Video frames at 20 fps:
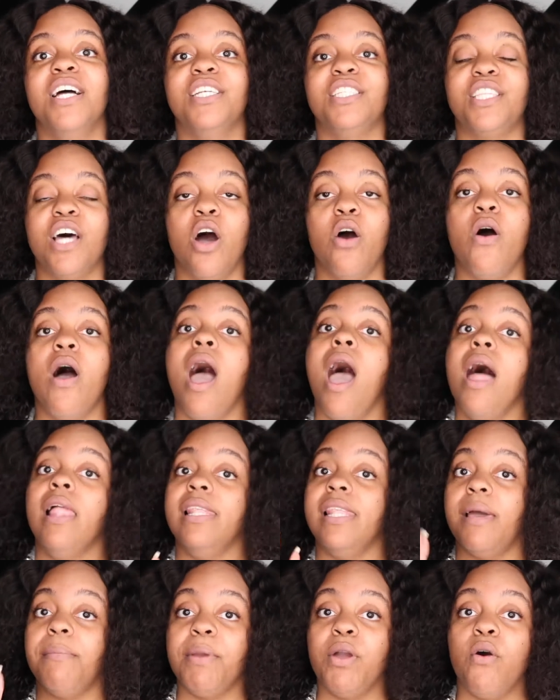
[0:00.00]
So
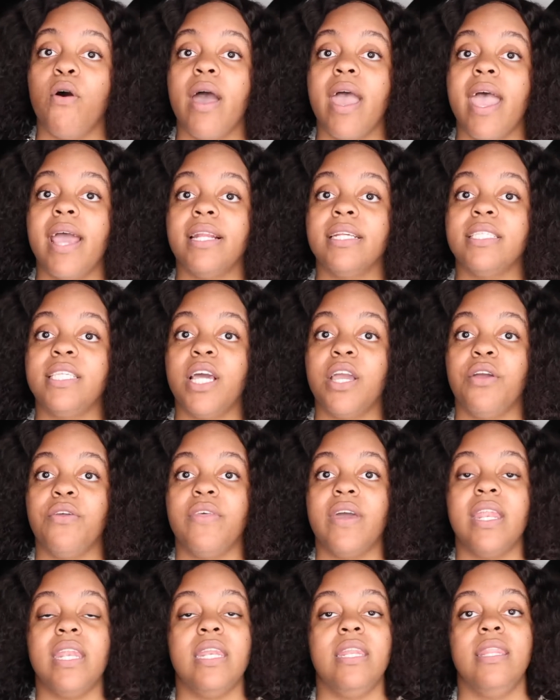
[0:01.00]
let me go ahead and tell you
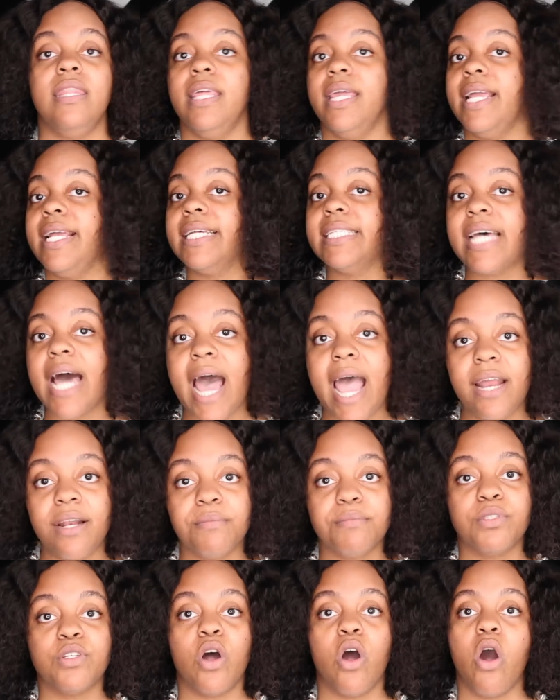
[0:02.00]
that these
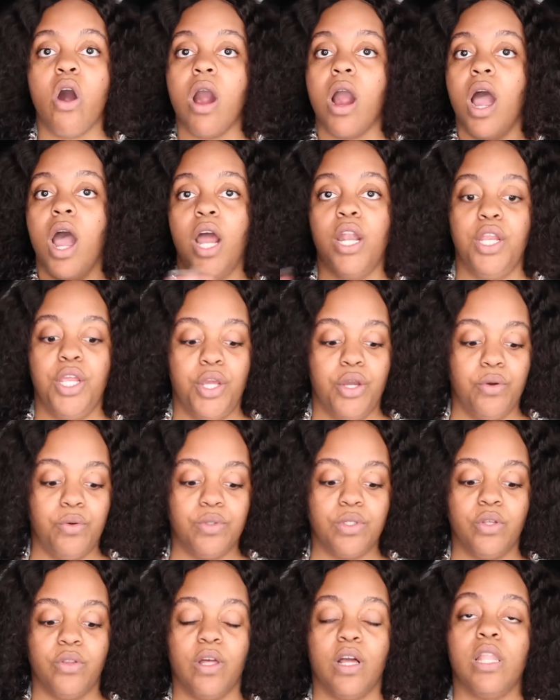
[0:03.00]
items are
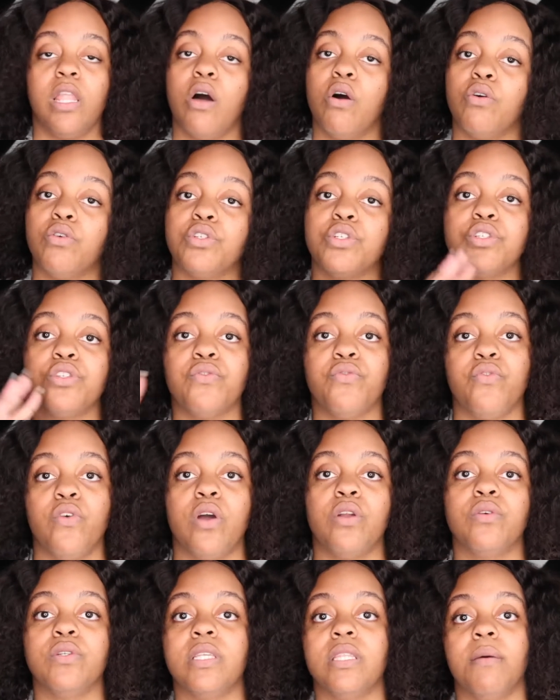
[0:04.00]
unused. So the closures, the
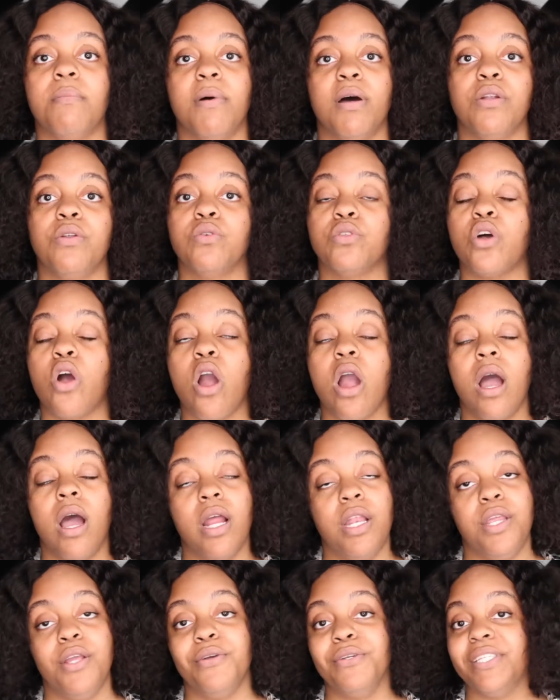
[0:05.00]
frontals, and the bundles are
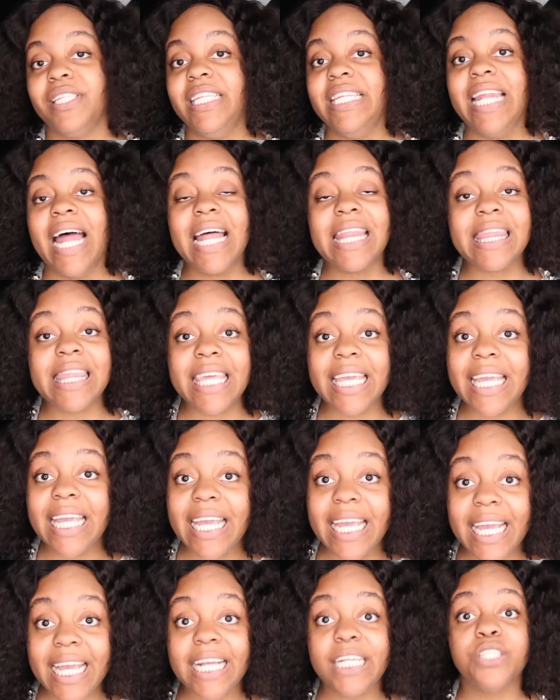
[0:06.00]
unused.
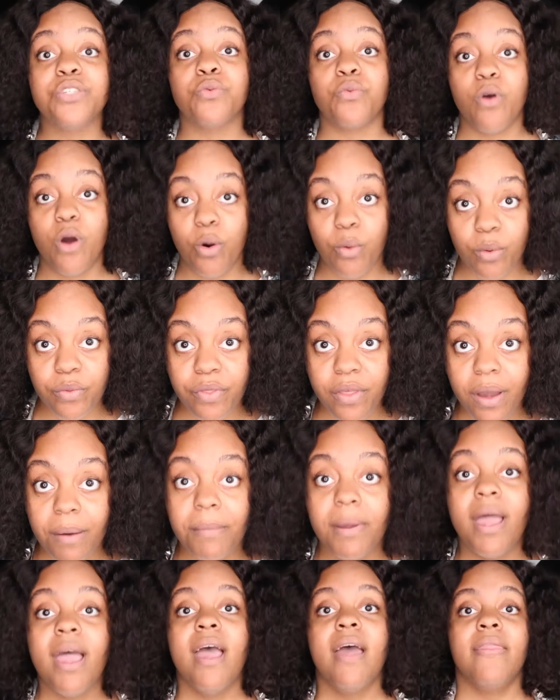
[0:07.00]
Nothing is wrong with them.
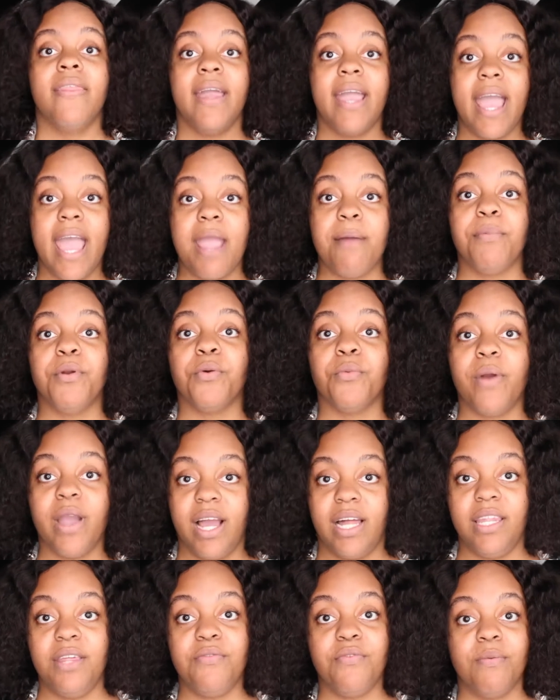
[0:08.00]
They came
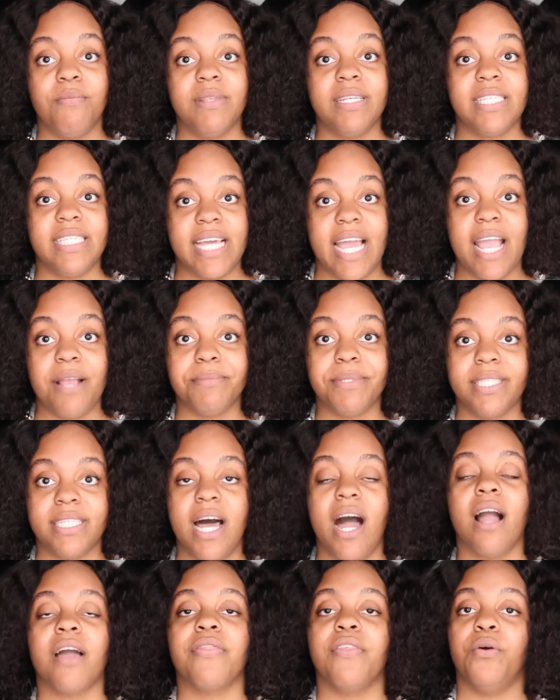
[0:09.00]
directly from the same
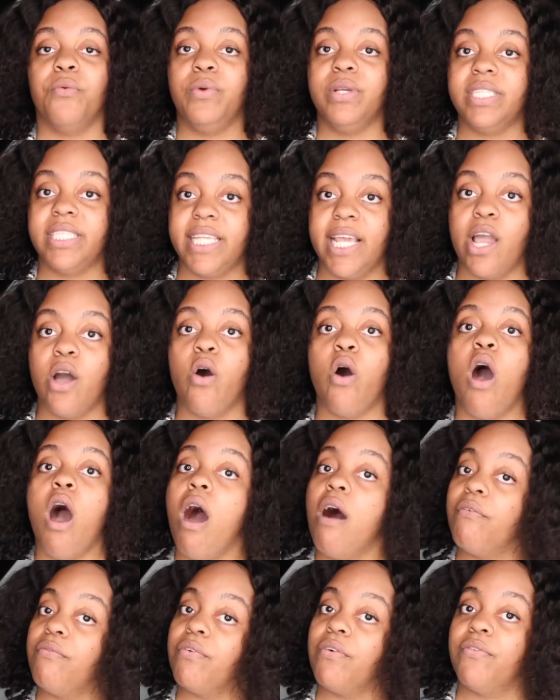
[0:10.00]
stock that we sell
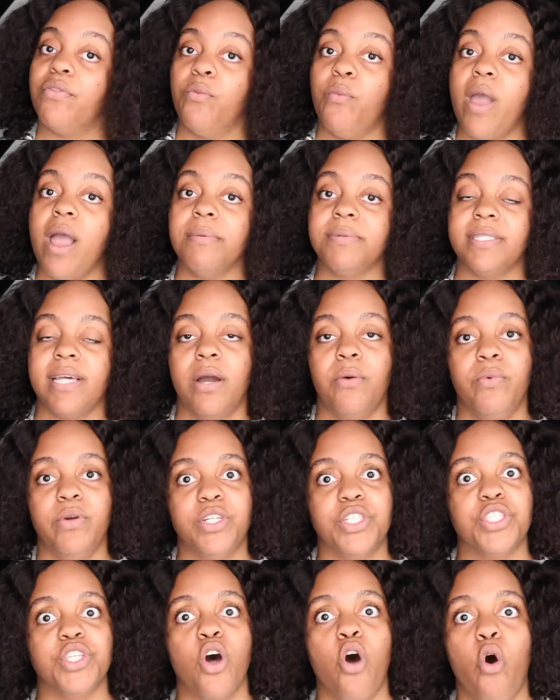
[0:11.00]
off of the website. We're
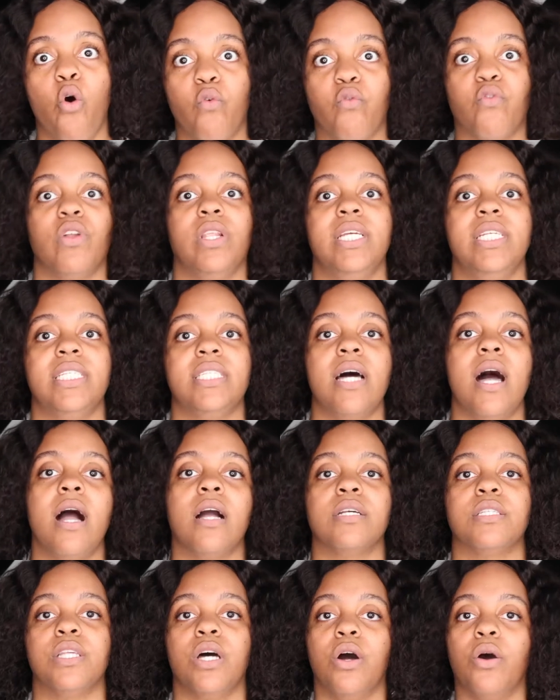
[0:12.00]
just overly
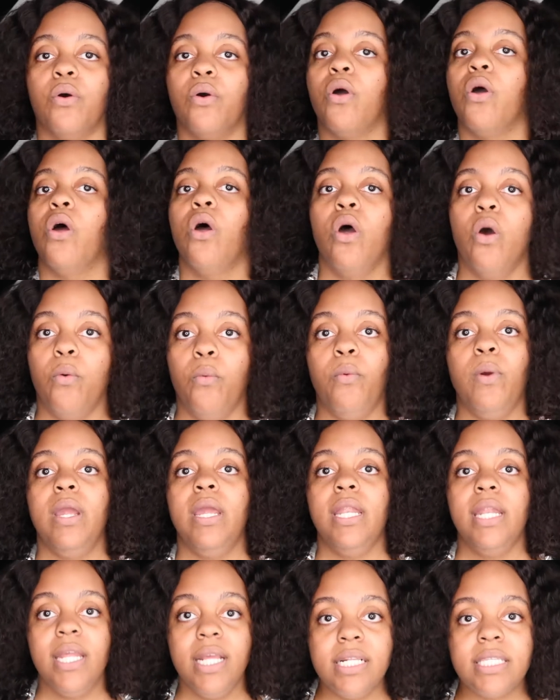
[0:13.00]
stocked, so
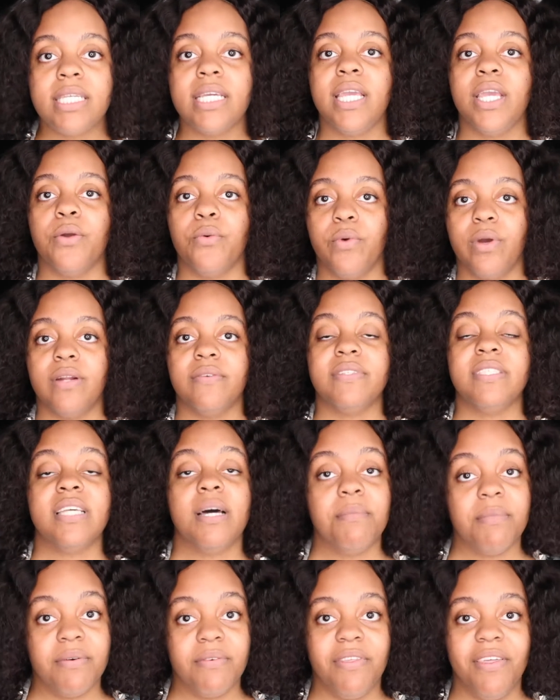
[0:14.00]
we need to get rid of
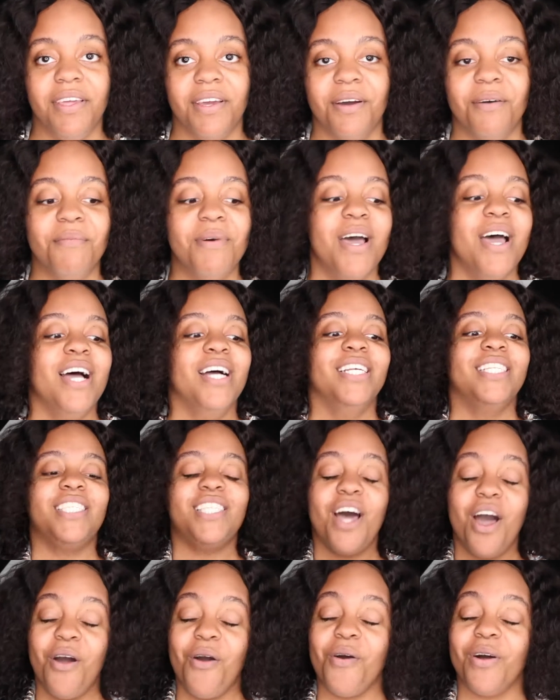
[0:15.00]
some of them. So
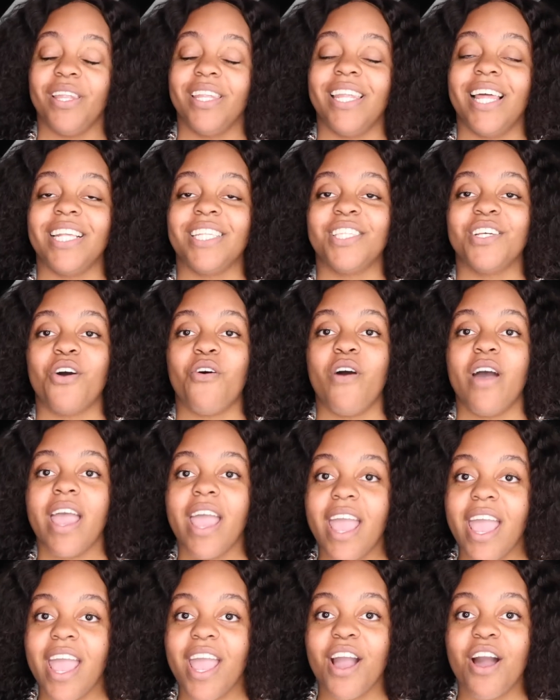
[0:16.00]
let's go
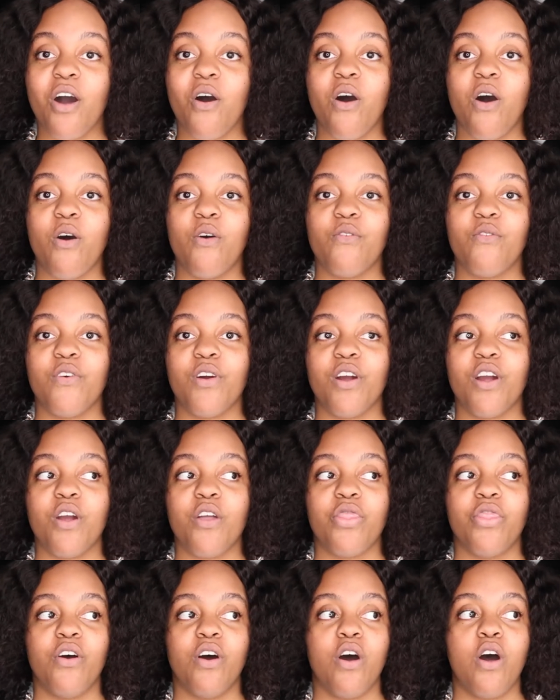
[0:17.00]
ahead and go
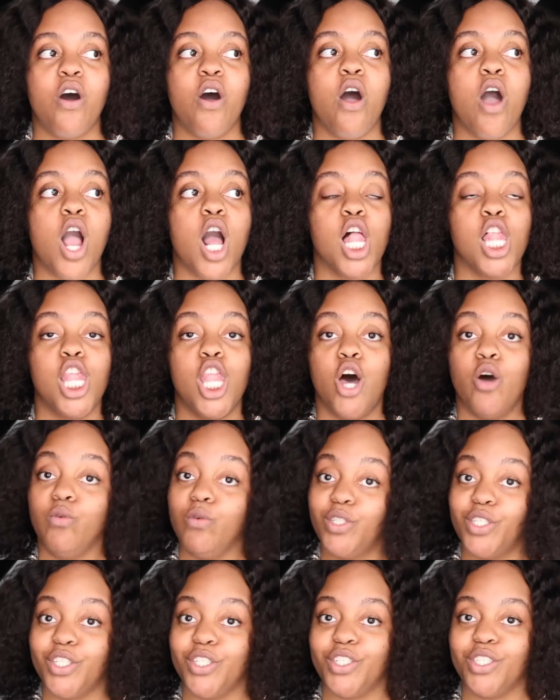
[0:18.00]
over the
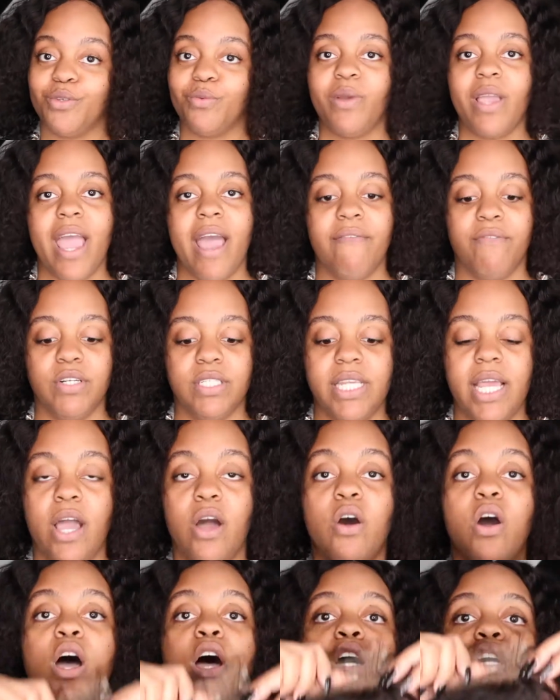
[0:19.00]
closures we have for
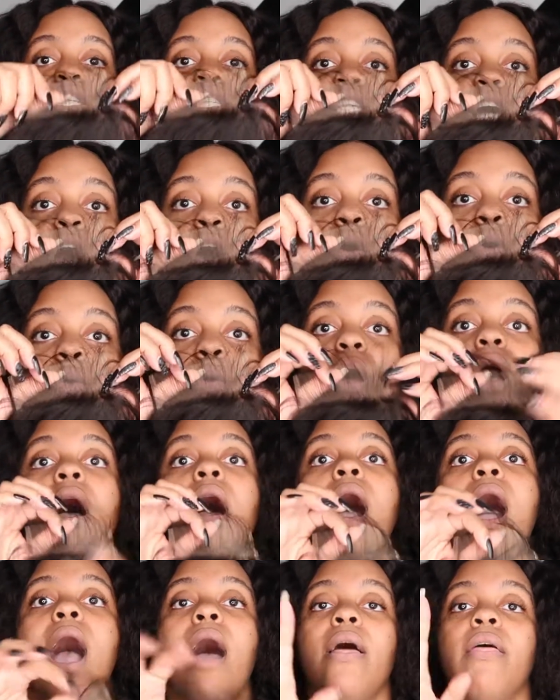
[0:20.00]
sale. So
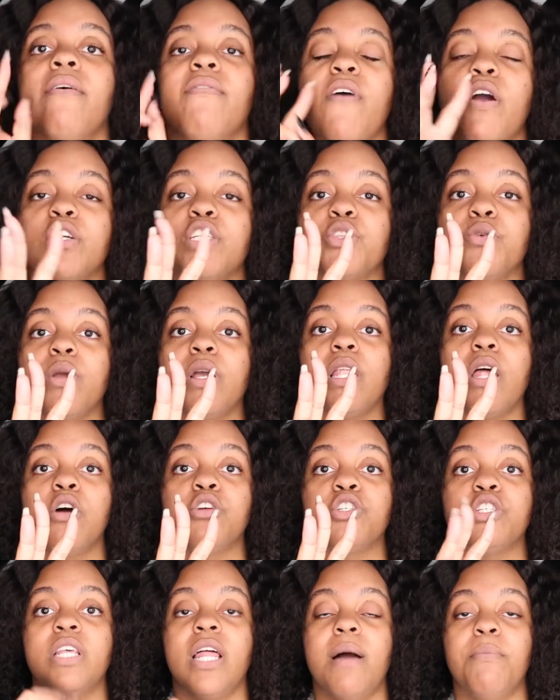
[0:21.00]
the first three
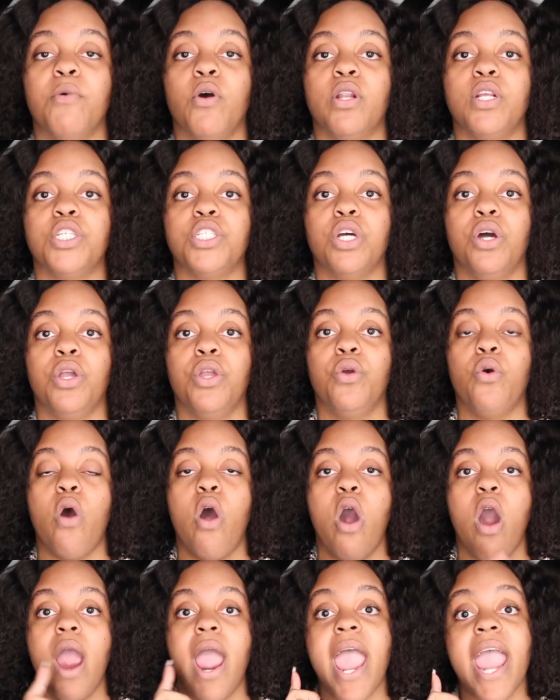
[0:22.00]
closures that I'm going to show you
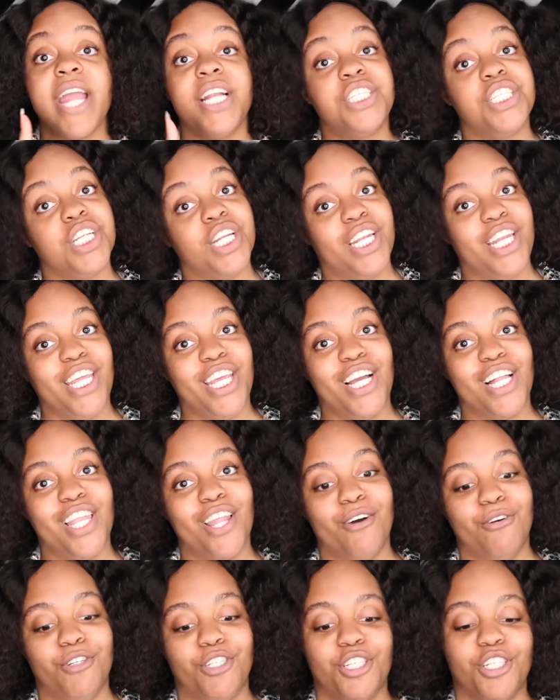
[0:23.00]
are HD
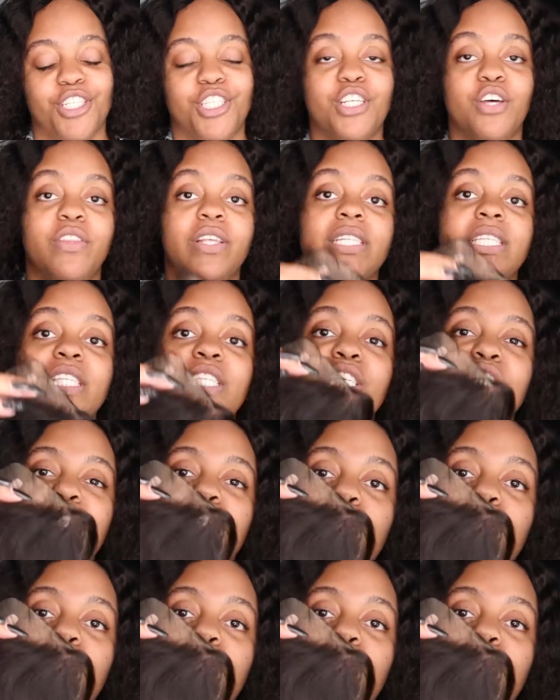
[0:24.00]
closures. So this is a